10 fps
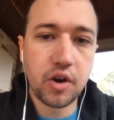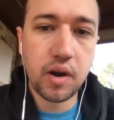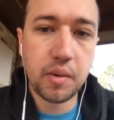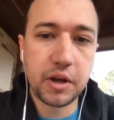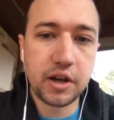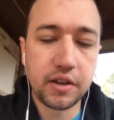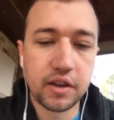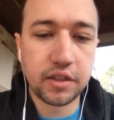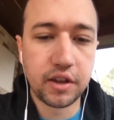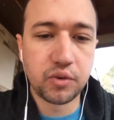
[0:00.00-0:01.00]
I mean,
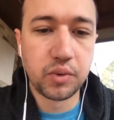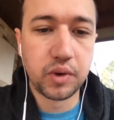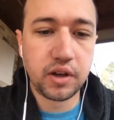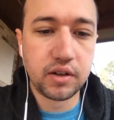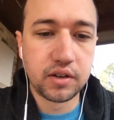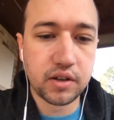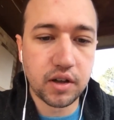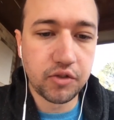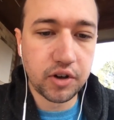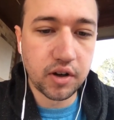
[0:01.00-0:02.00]
I think we
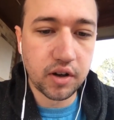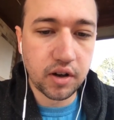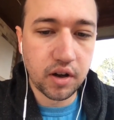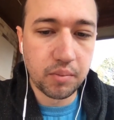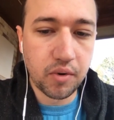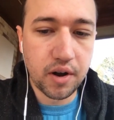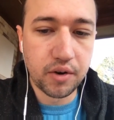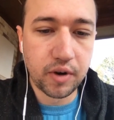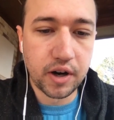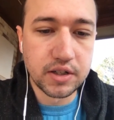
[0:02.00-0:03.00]
covered a broad
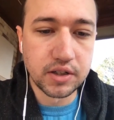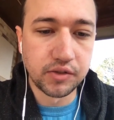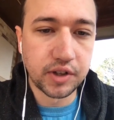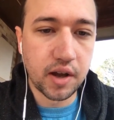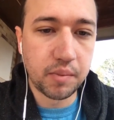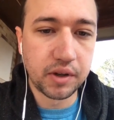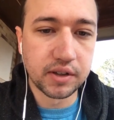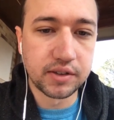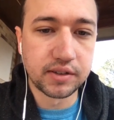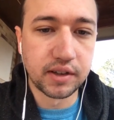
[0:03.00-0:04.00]
range of topics.